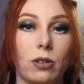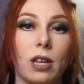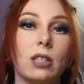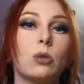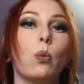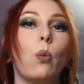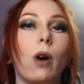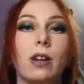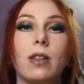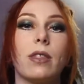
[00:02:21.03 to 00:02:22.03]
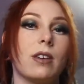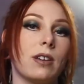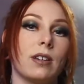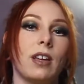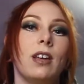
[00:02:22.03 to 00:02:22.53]
That is one
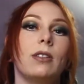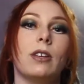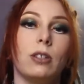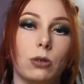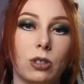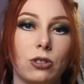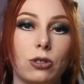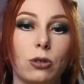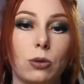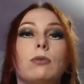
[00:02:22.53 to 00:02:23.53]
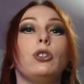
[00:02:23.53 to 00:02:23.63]
thing that you can do.